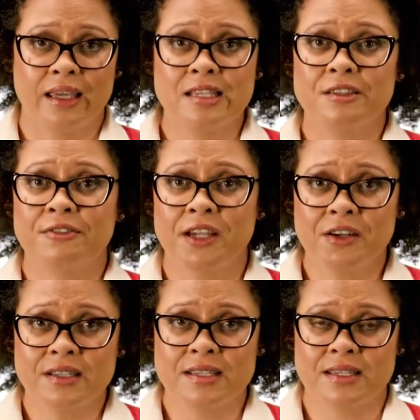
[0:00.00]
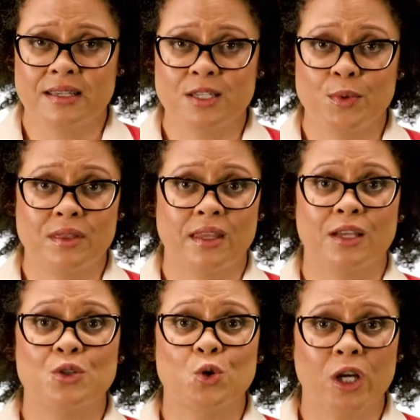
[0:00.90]
interferences with the
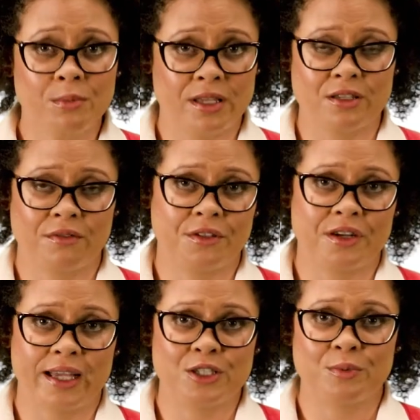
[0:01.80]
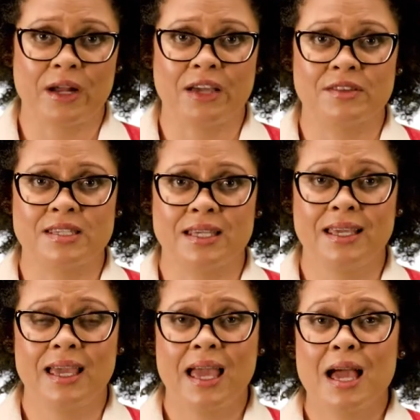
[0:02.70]
enjoyment of the right to privacy